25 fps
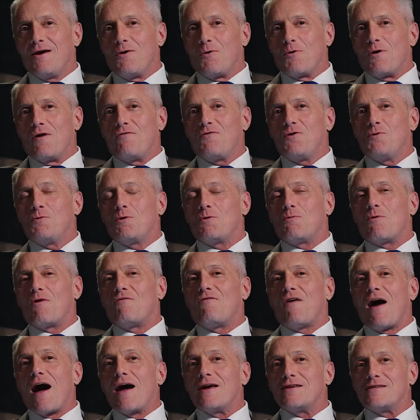or if you would
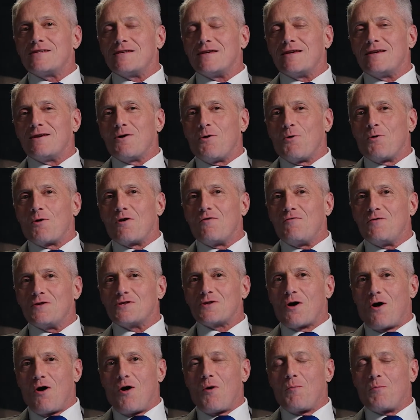revise it, or if
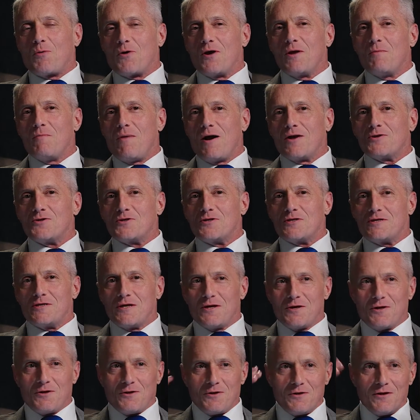it's all pretty much
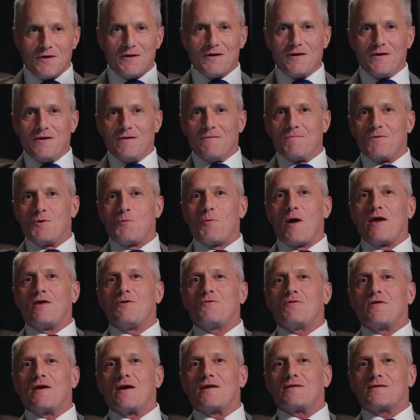still the way
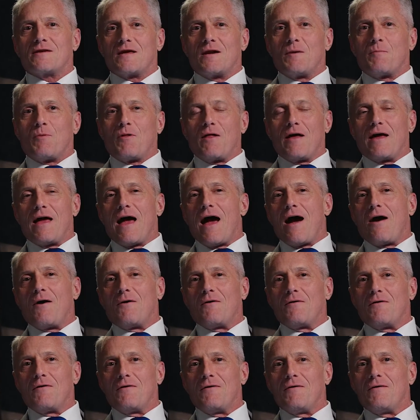you think it's going to play
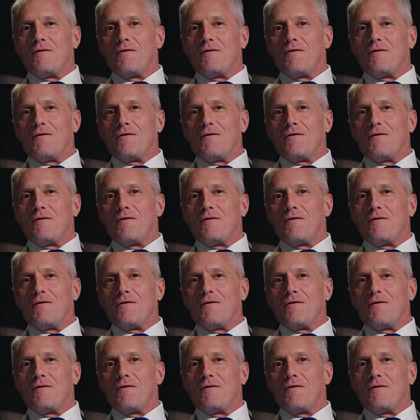out.